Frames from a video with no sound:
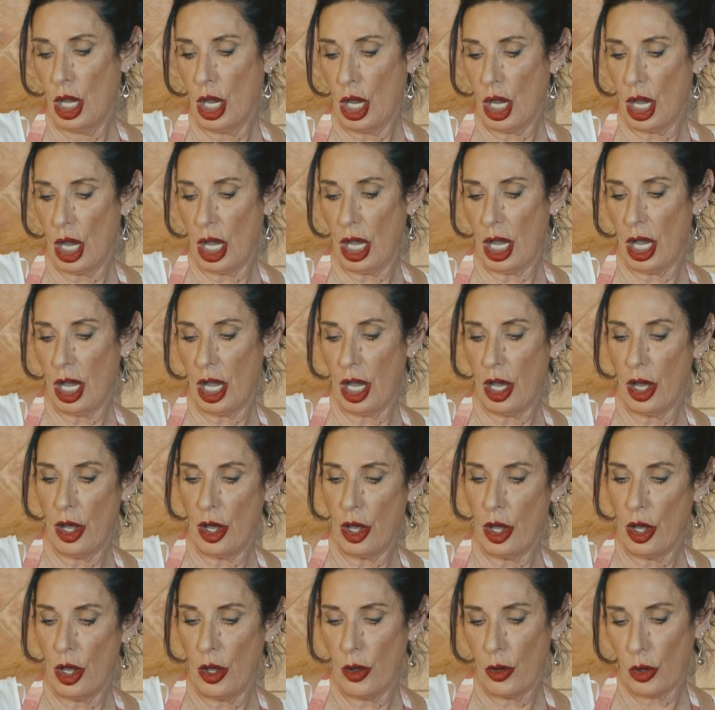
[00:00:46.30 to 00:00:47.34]

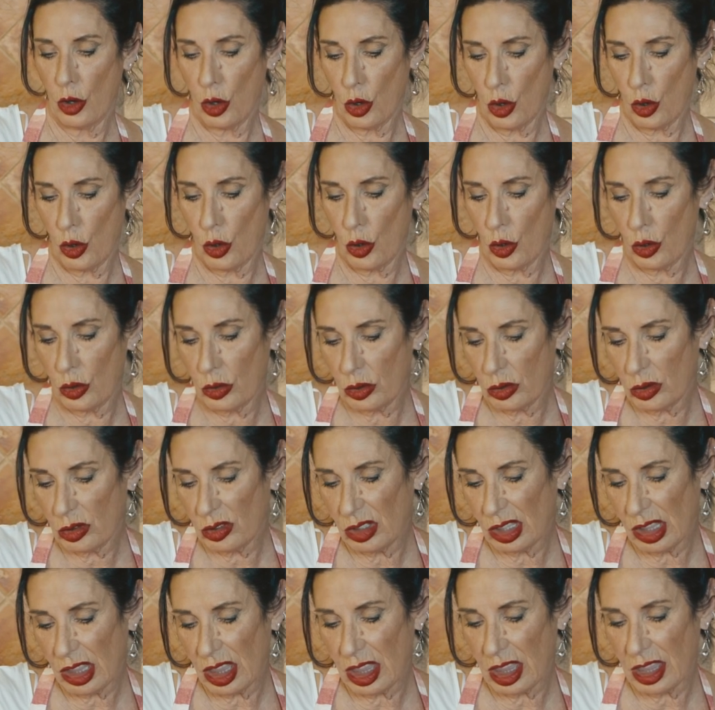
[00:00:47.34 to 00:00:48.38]
That
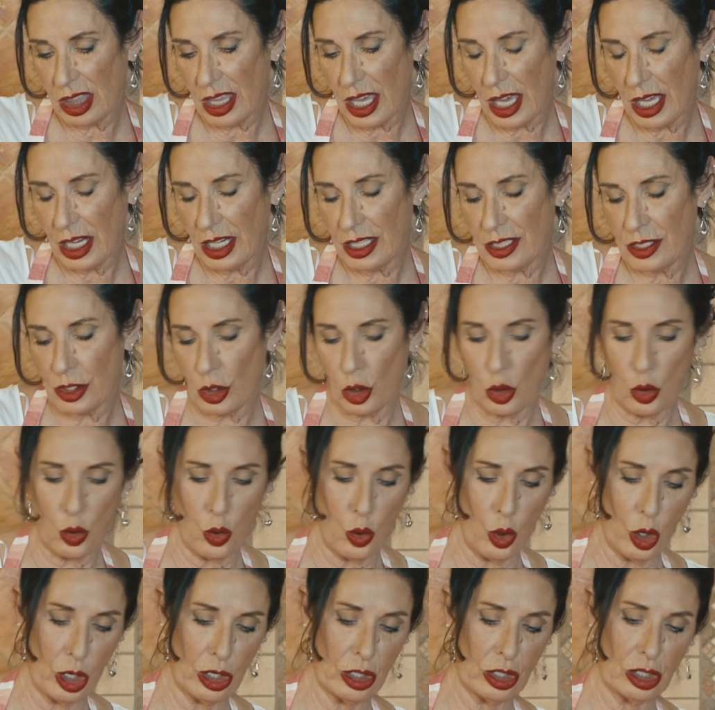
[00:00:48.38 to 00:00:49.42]
is
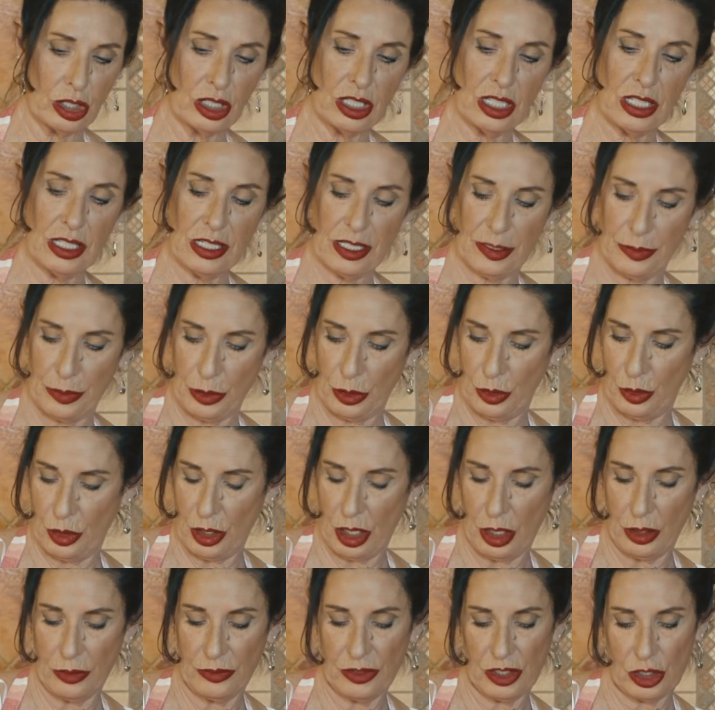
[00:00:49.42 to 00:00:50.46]
1/4 teaspoon
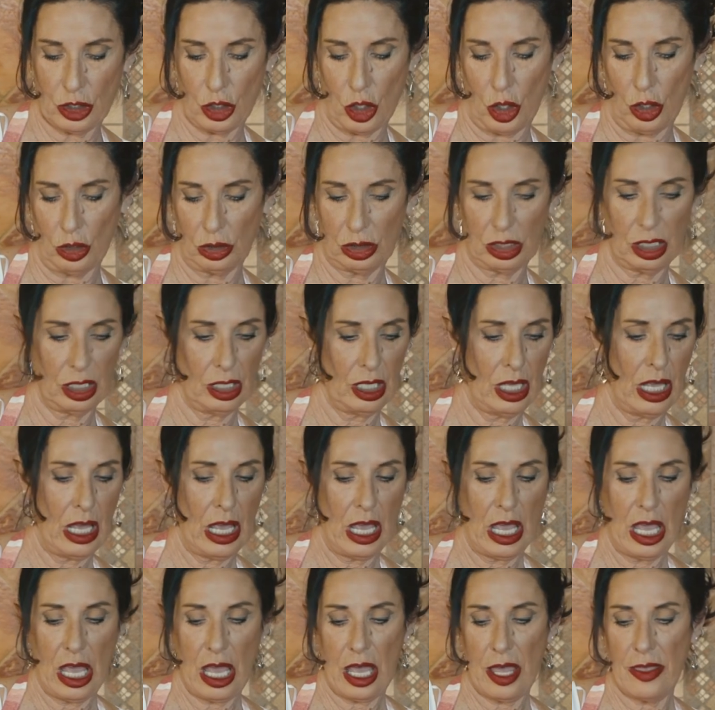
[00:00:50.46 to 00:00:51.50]
of salt.
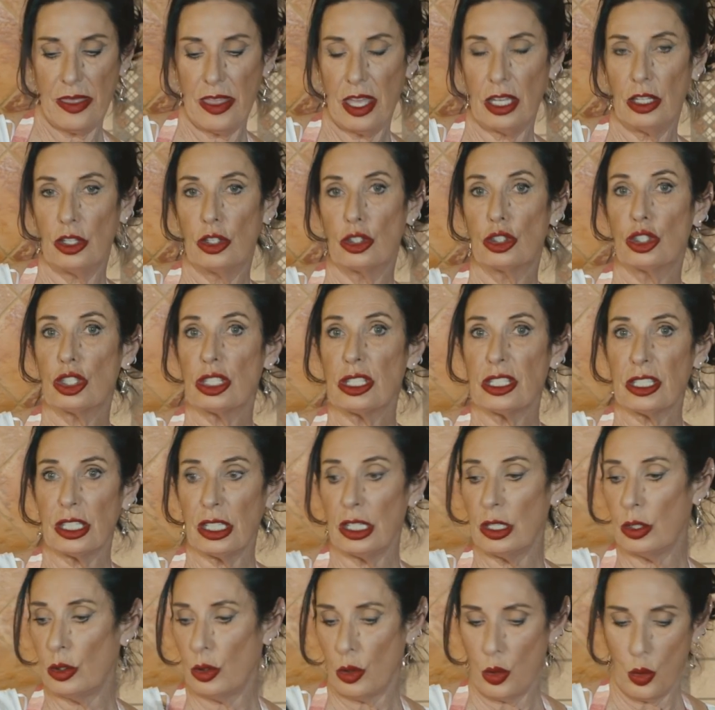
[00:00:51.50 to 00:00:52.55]
And then you're just
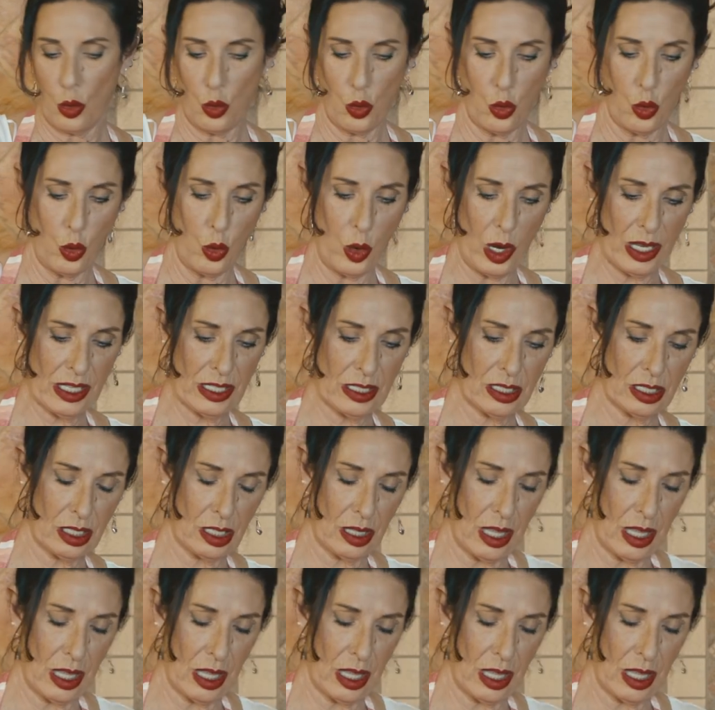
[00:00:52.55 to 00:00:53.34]
gonna whisk